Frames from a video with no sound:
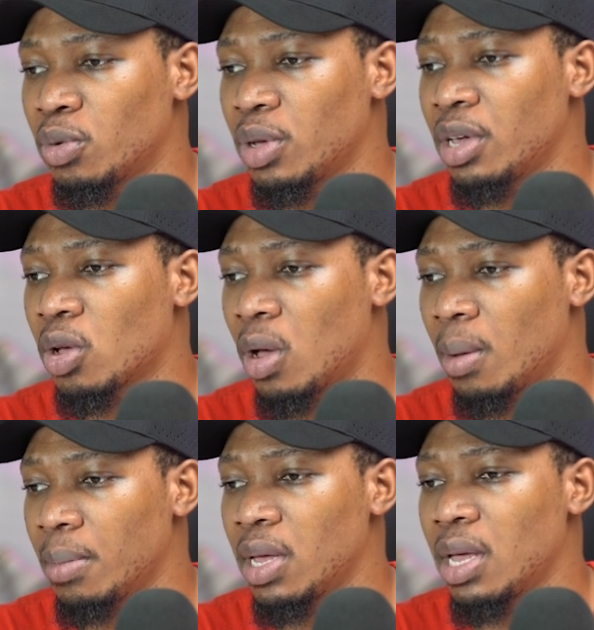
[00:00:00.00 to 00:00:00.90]
to
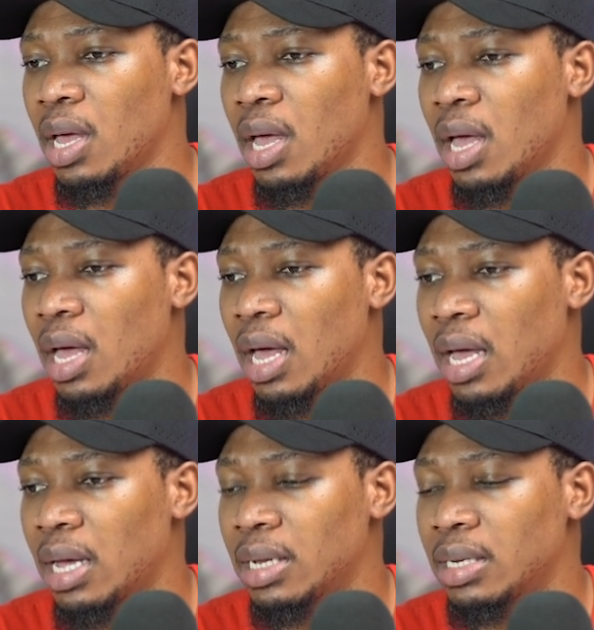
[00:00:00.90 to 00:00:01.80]
eCom,
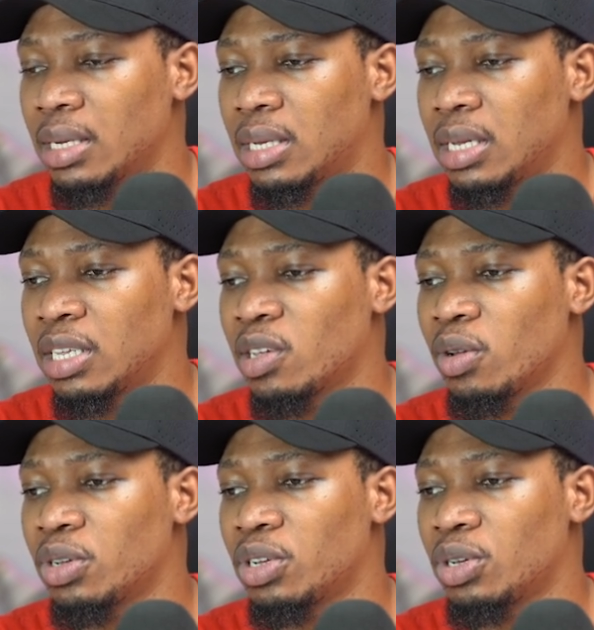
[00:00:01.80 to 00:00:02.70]
and it's
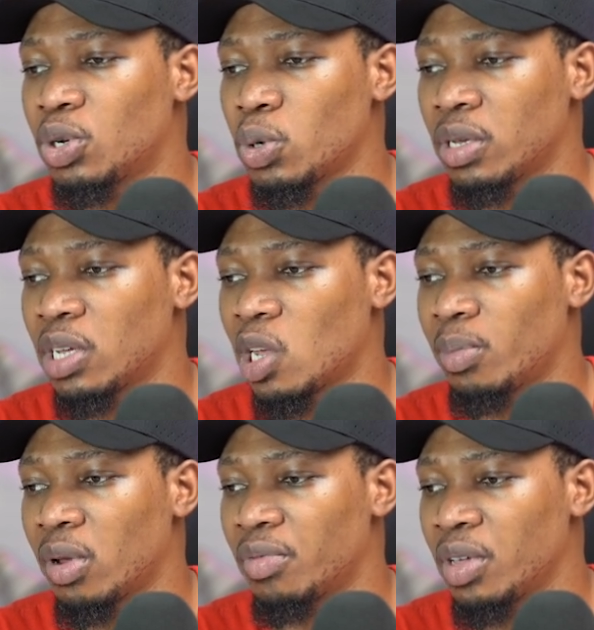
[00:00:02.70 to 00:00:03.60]
going to show us a
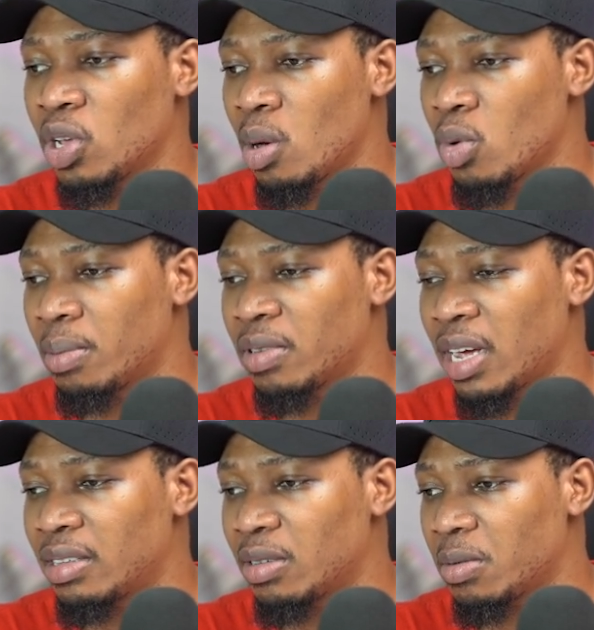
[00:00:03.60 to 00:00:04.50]
couple of eCom
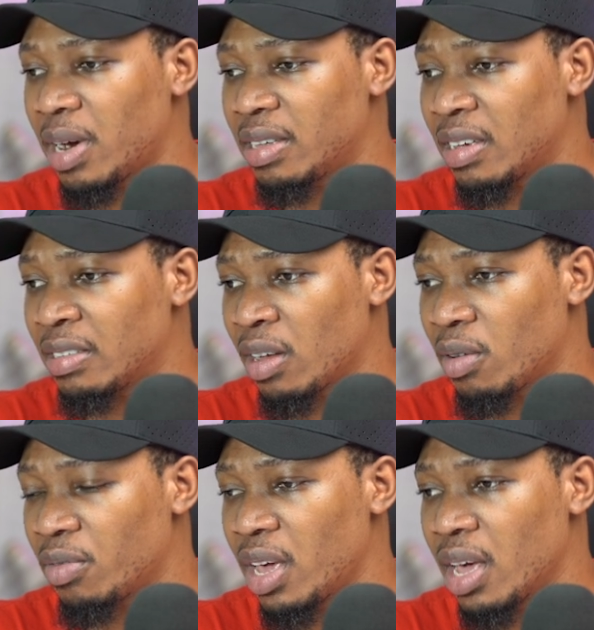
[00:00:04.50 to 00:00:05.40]
websites right inside
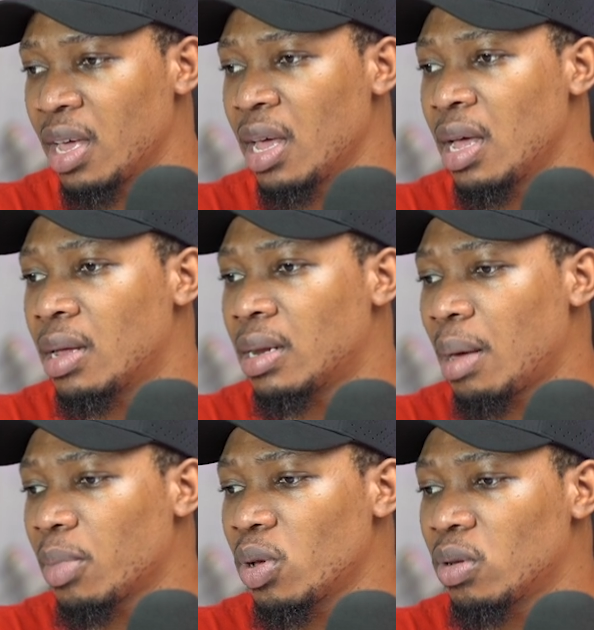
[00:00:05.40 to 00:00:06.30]
of here.
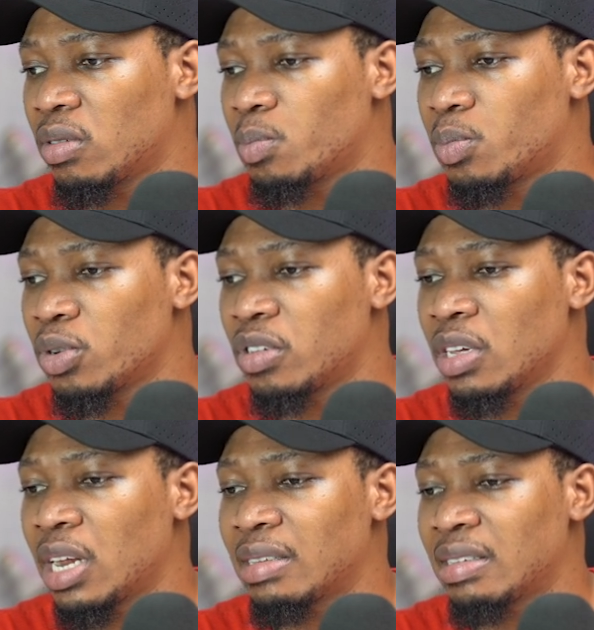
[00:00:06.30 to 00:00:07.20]
Now, I'm going to
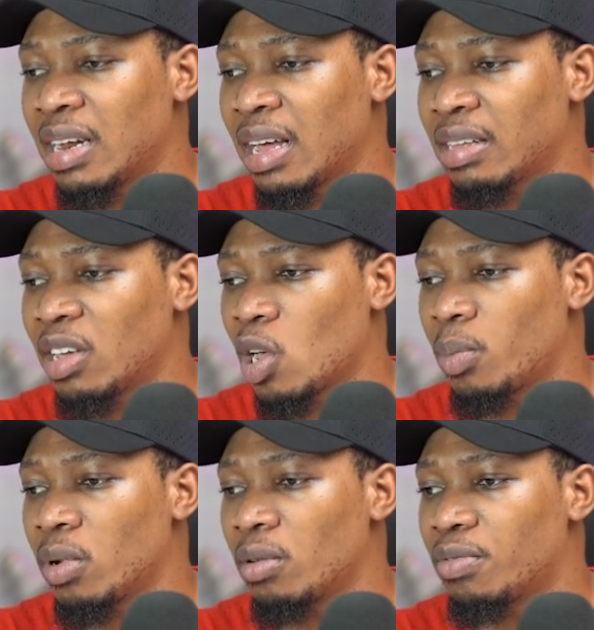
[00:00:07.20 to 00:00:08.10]
proceed and select a
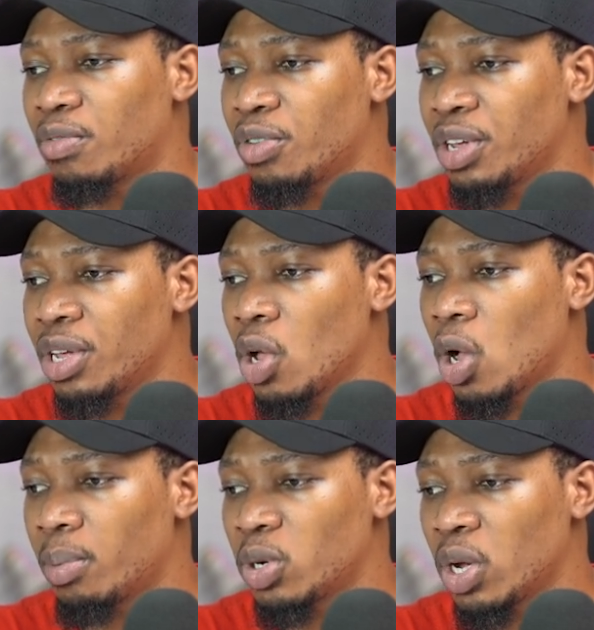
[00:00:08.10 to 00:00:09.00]
couple of free
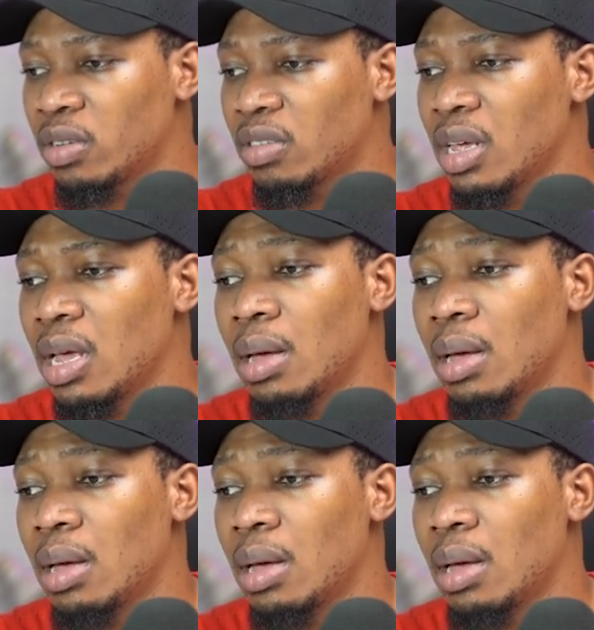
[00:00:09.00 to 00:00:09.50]
options